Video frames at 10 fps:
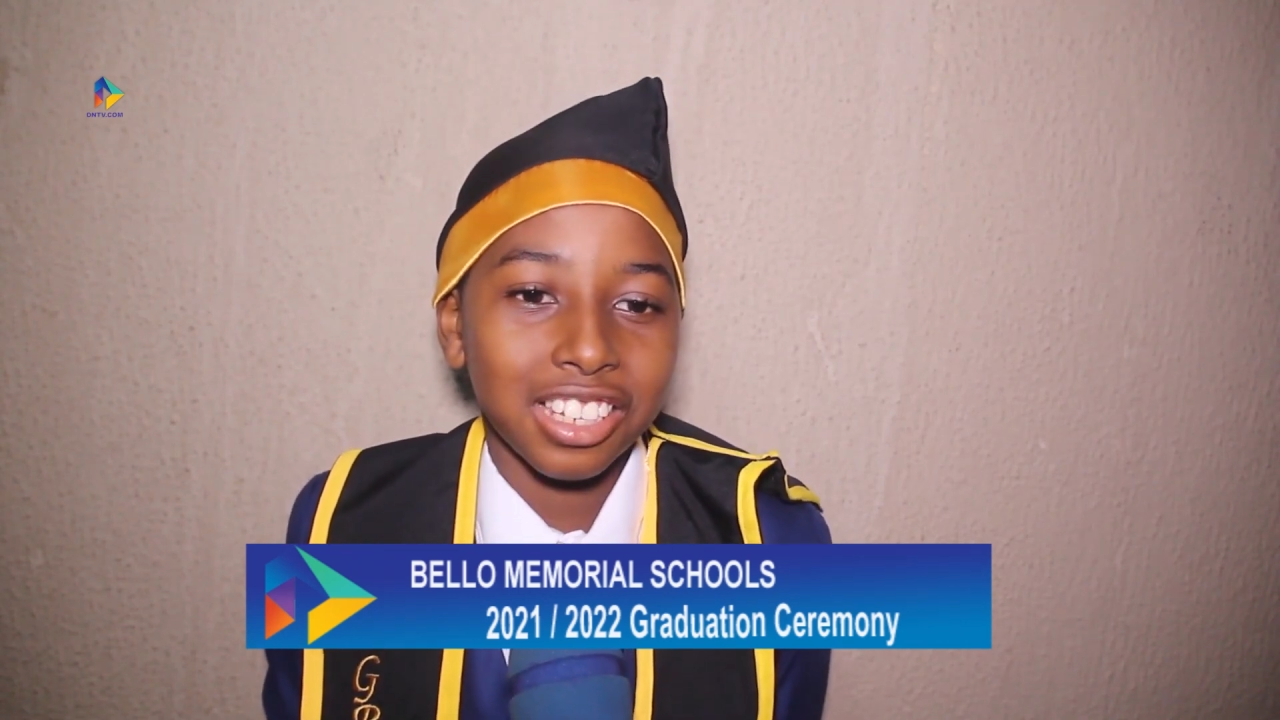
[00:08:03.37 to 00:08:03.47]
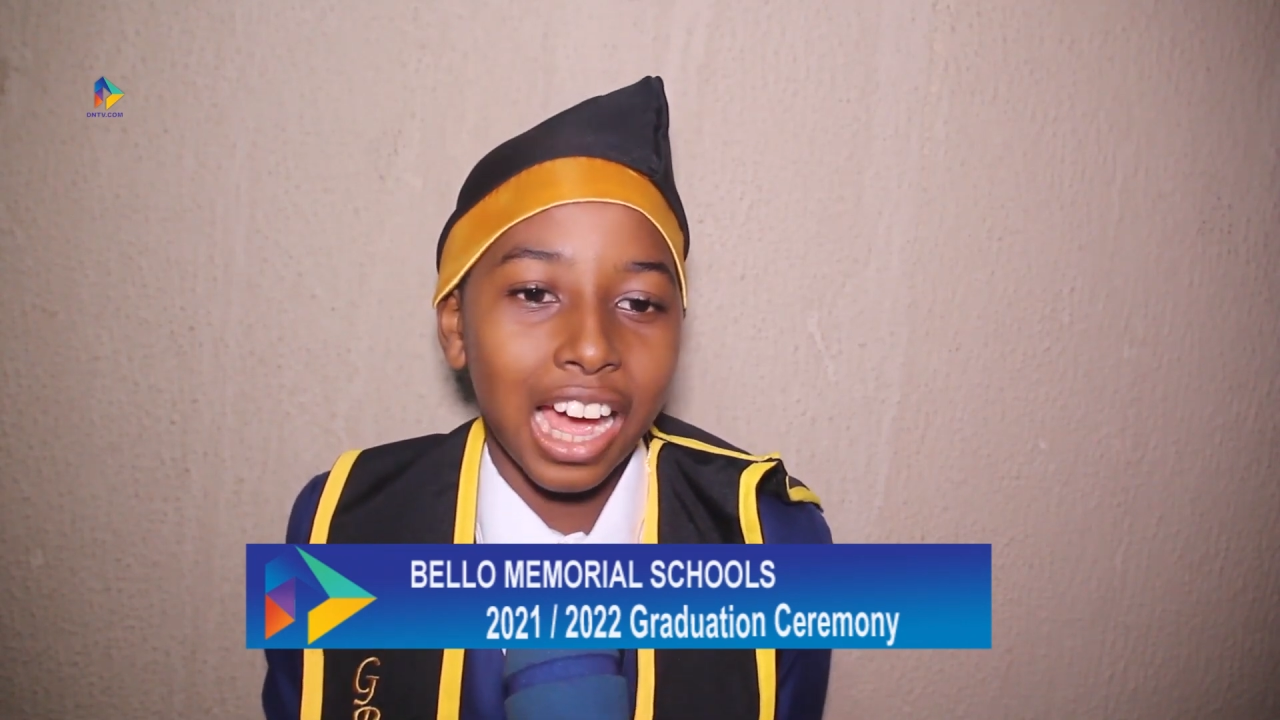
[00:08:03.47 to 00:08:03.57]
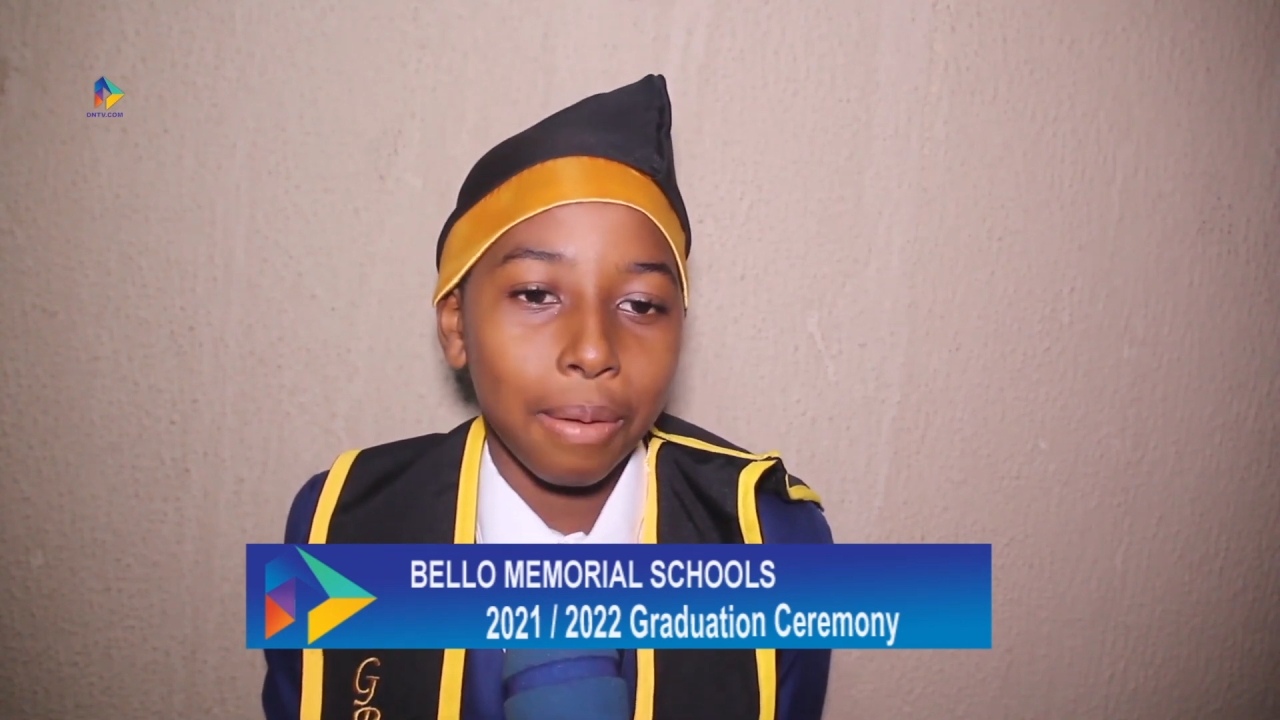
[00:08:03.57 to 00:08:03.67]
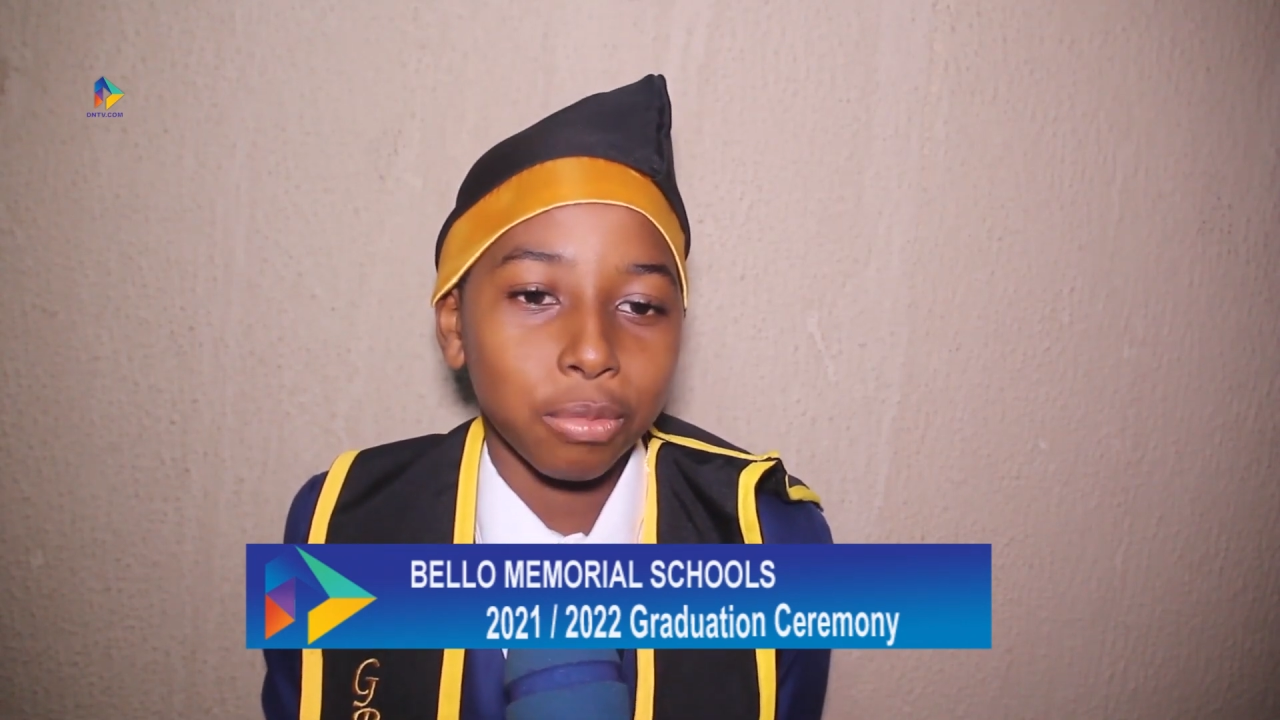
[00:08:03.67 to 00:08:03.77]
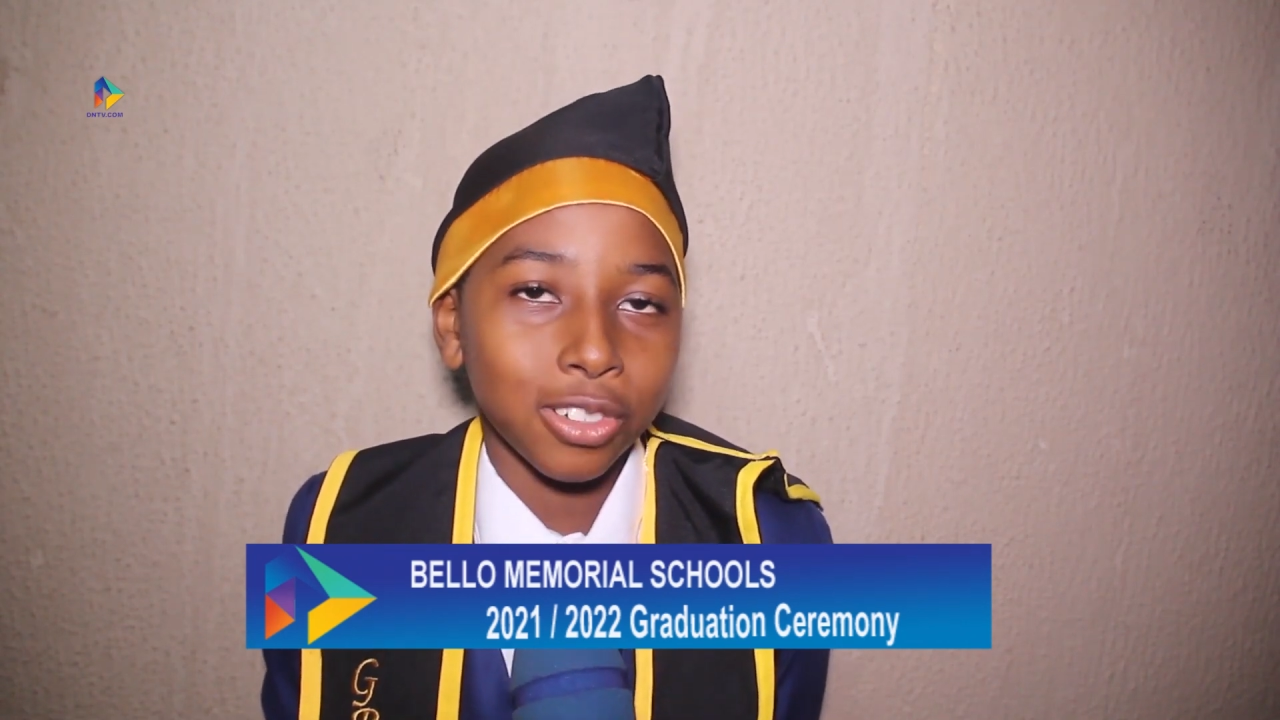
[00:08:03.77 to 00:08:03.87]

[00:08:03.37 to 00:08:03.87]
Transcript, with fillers: I'm